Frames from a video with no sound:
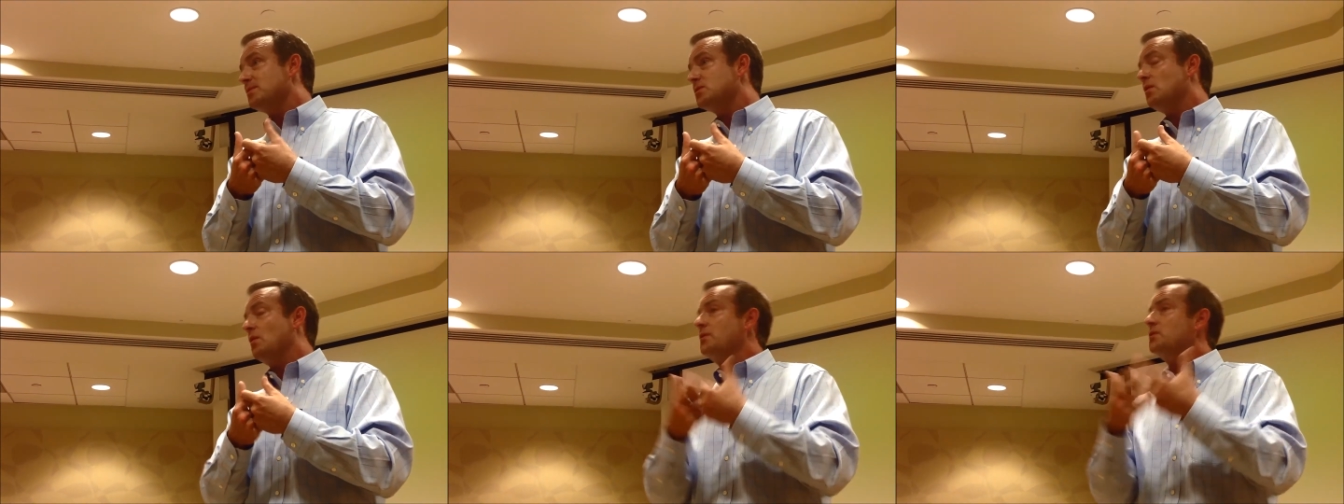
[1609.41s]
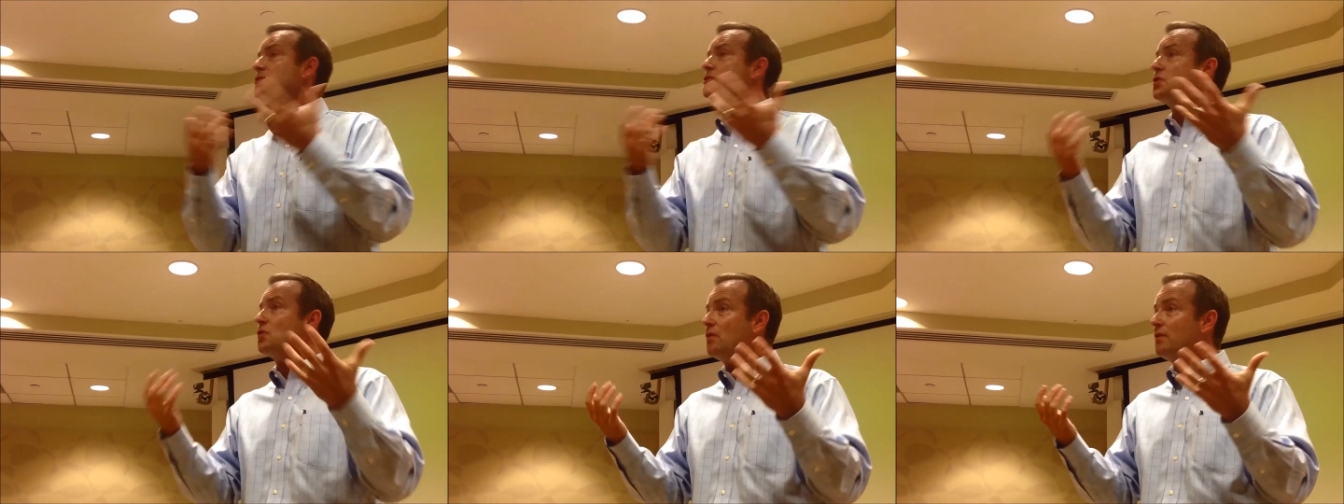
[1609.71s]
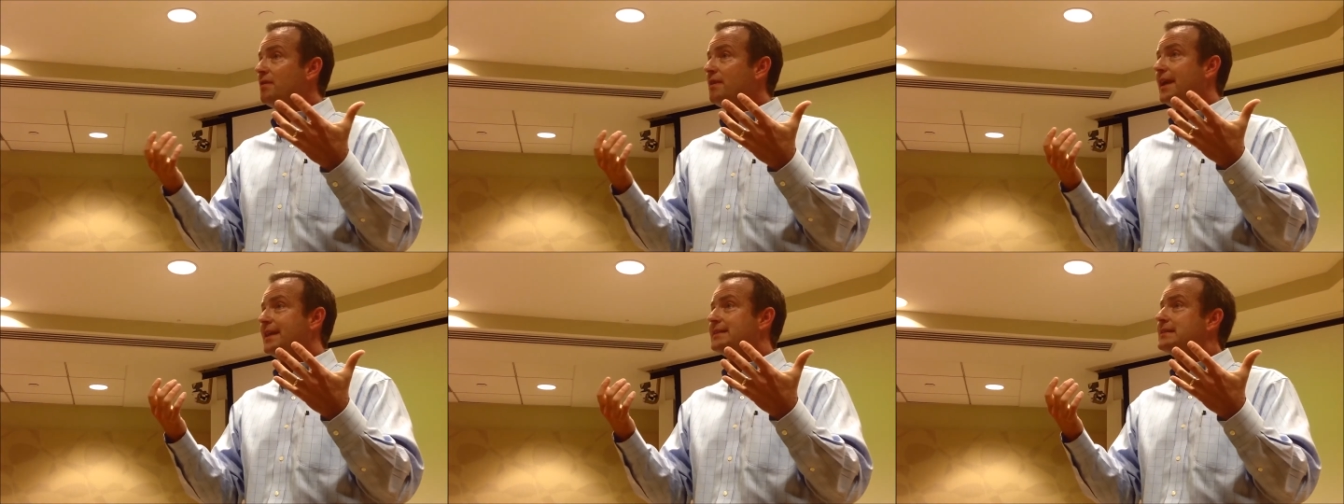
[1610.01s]
So there's
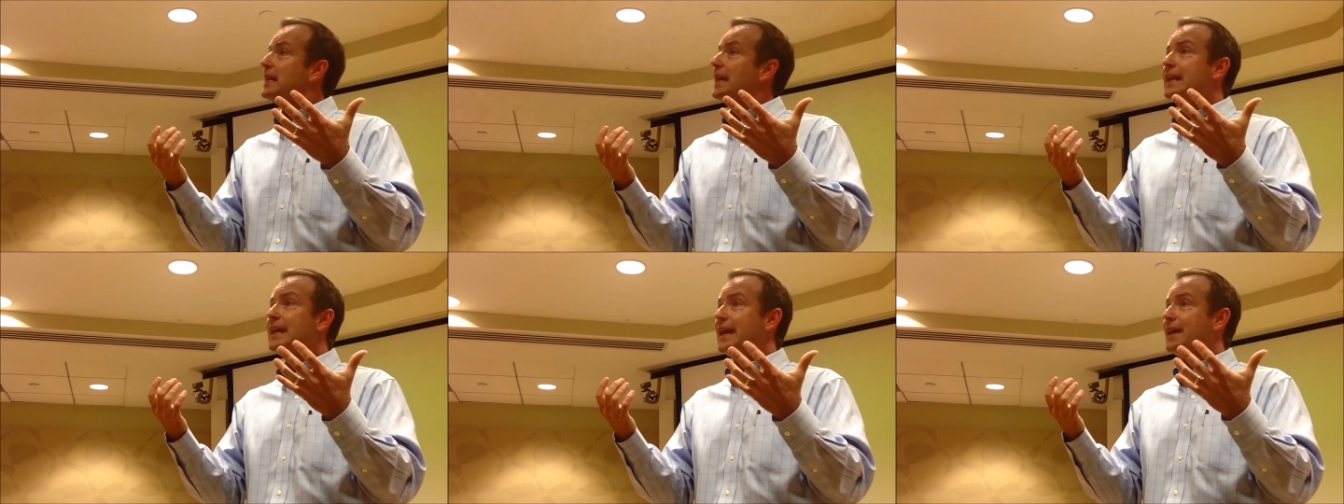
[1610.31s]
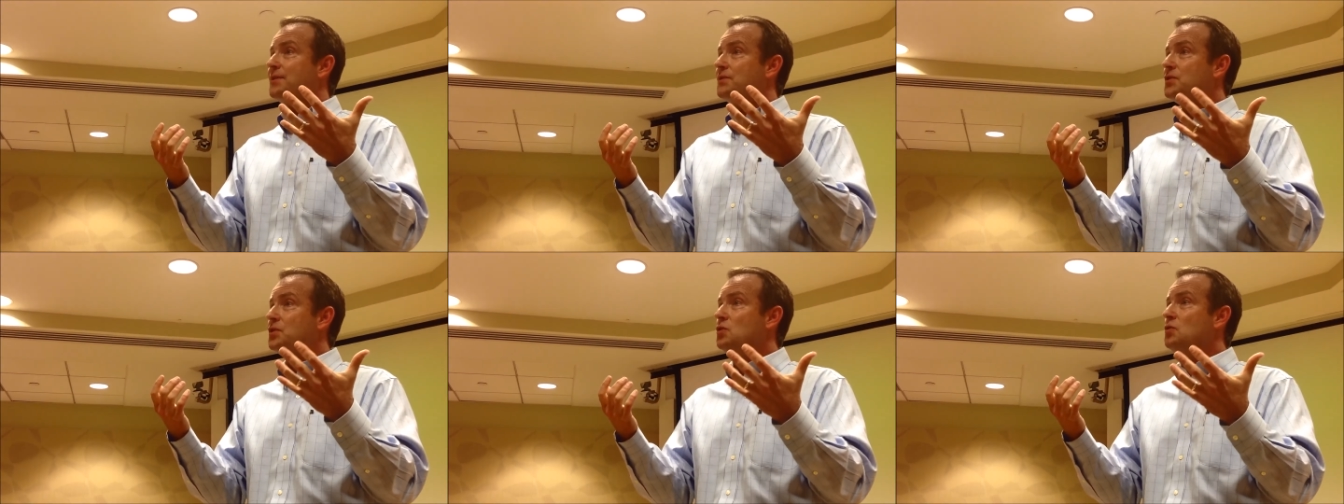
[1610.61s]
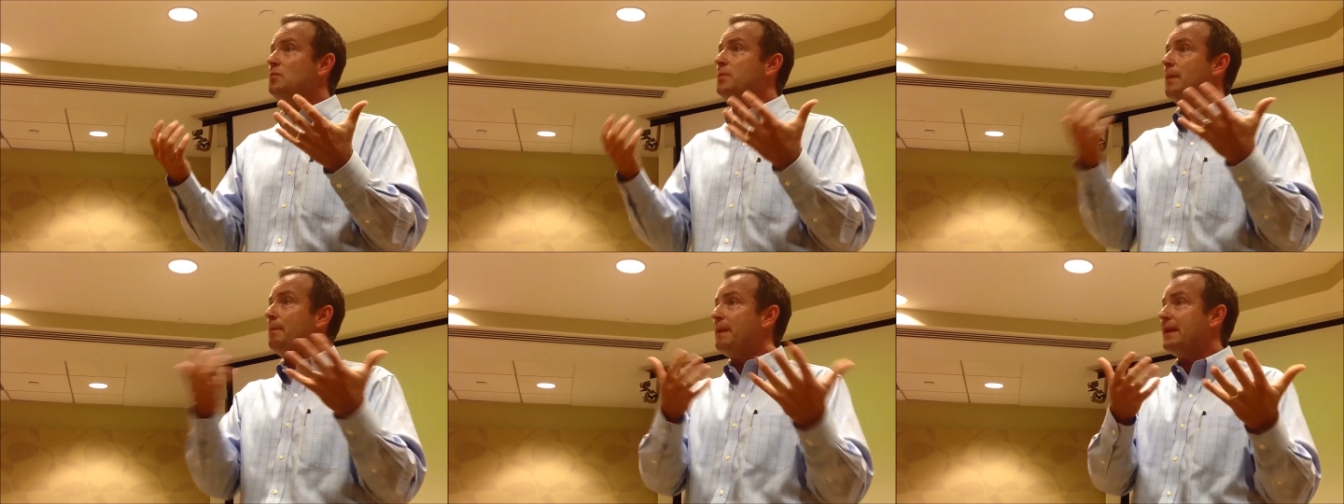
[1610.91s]
certain things they can't
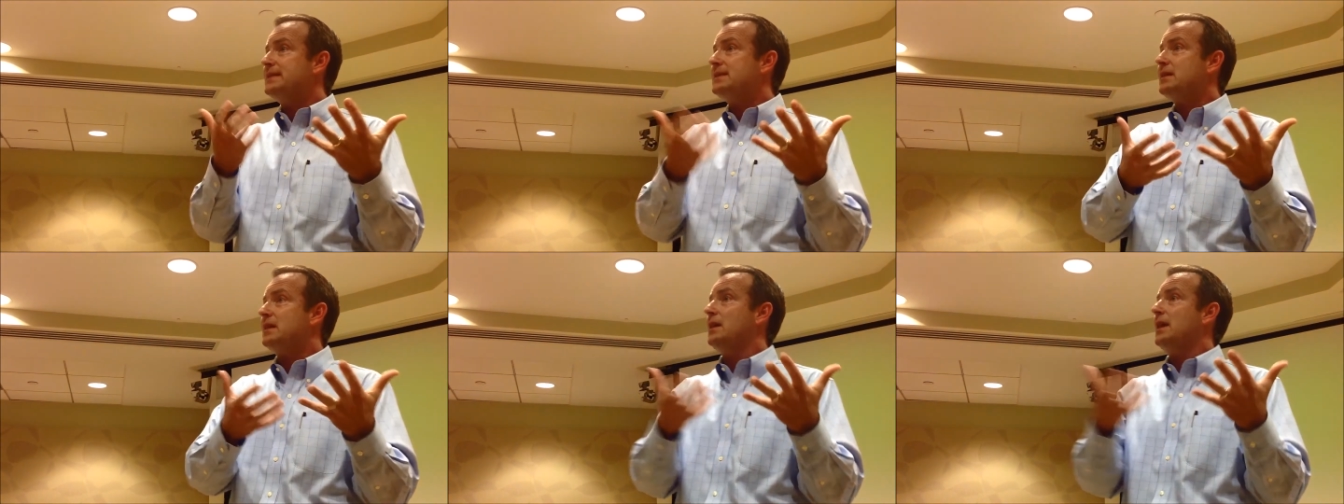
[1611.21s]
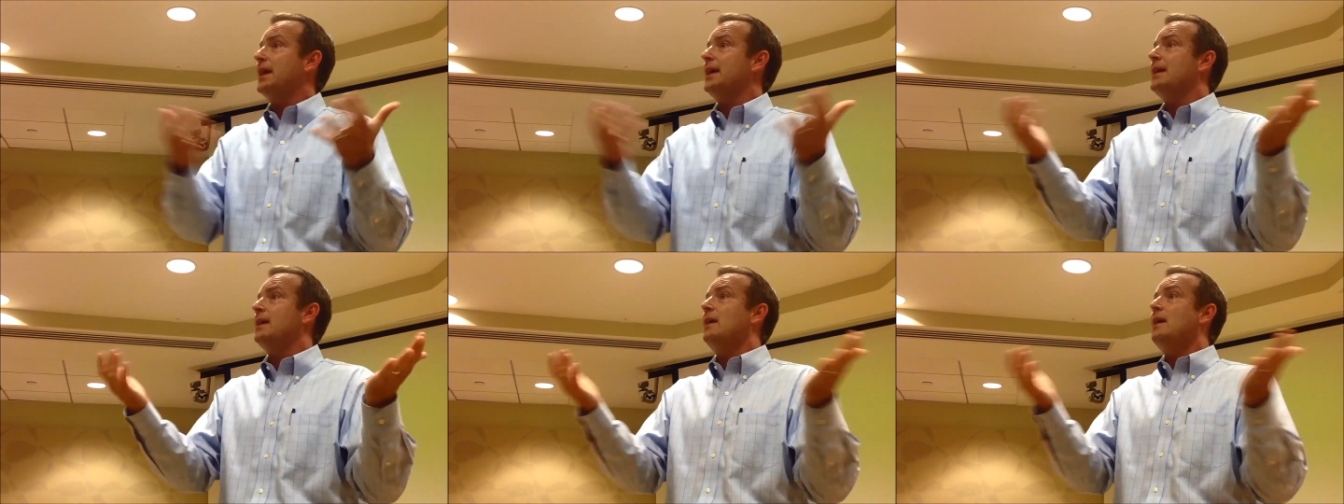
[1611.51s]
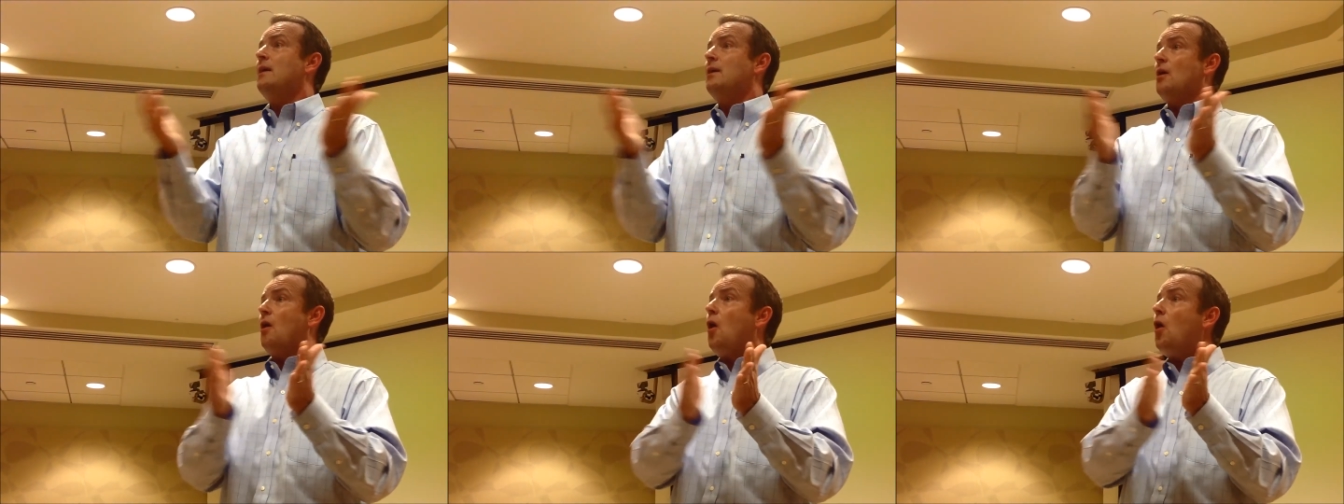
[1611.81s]
do, but basically
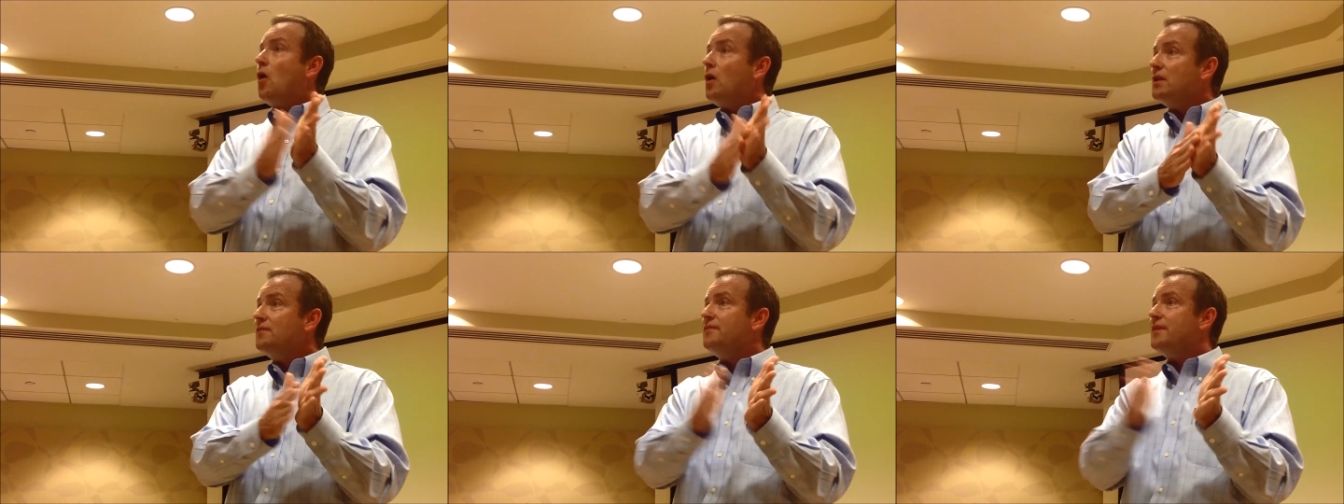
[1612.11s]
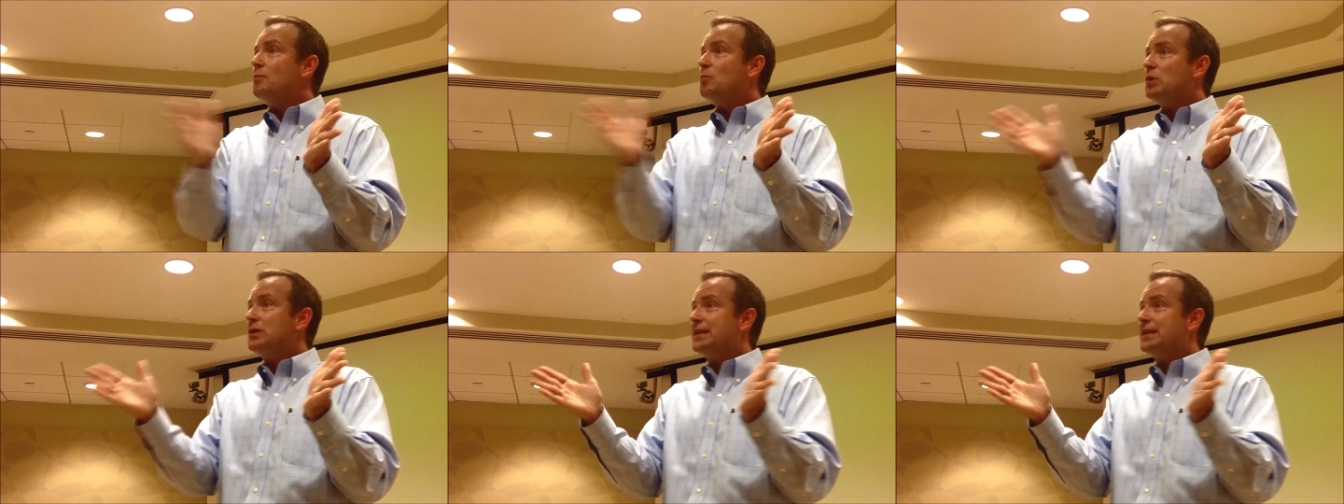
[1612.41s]
all of them were